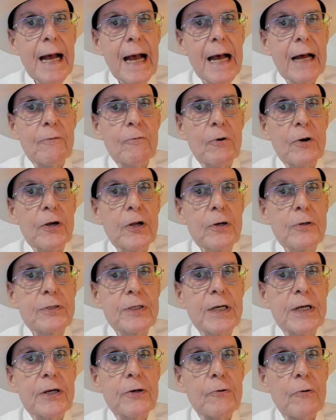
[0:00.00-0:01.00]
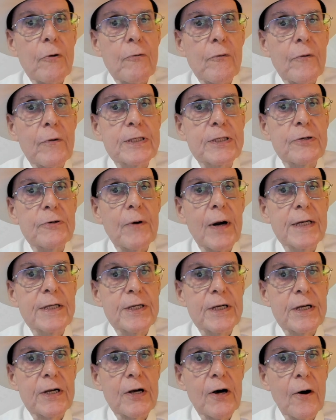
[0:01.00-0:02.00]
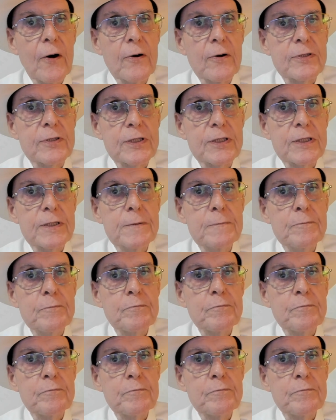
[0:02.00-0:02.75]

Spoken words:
and reducing your refrigeration costs.